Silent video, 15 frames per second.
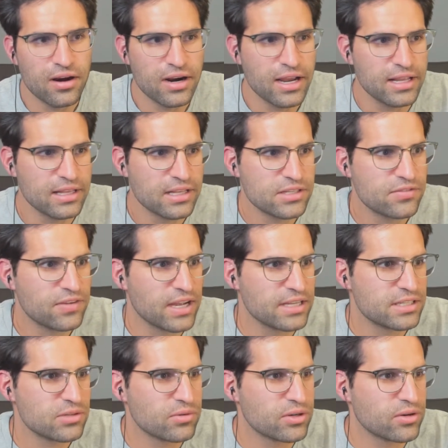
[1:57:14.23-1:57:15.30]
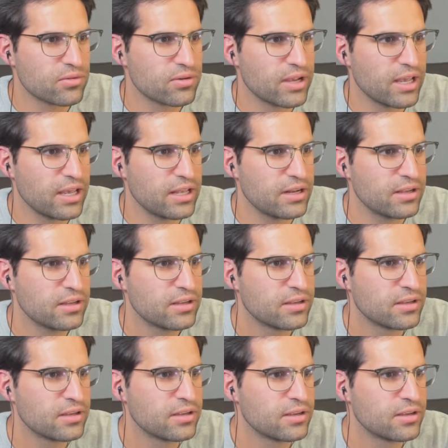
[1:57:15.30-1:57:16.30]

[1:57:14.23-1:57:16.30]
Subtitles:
All right, let's find someone to raid.